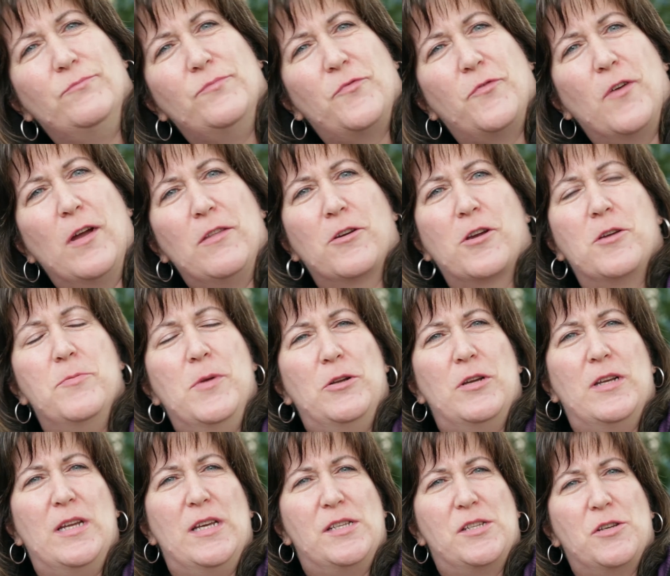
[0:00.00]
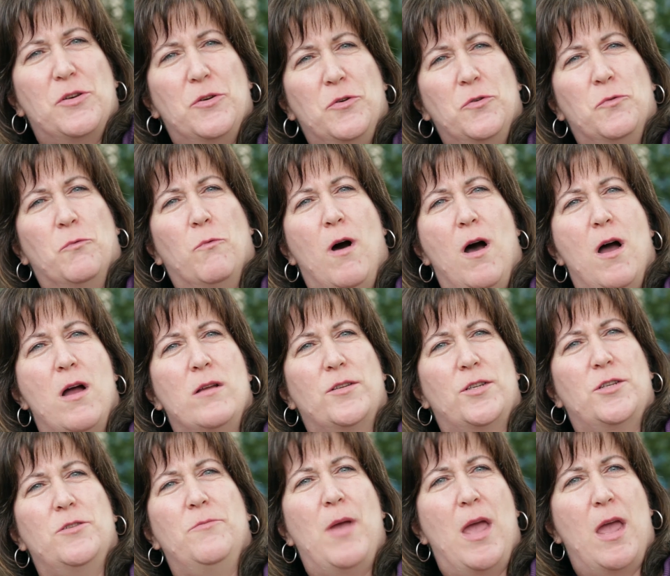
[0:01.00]
For other communities who want
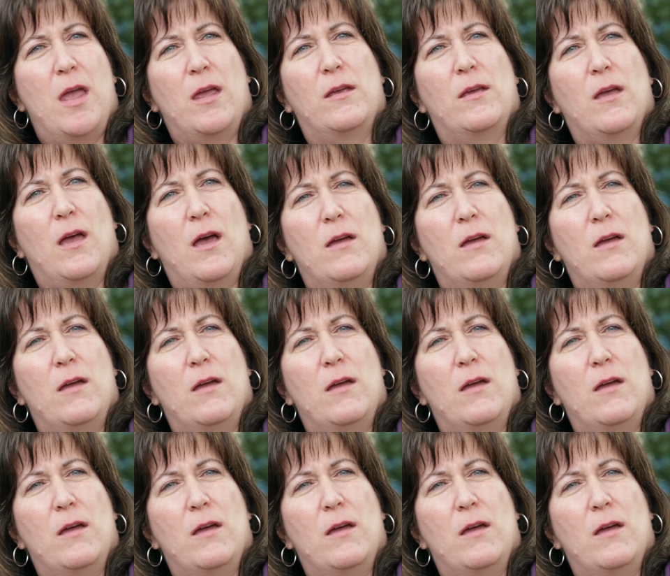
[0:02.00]
to make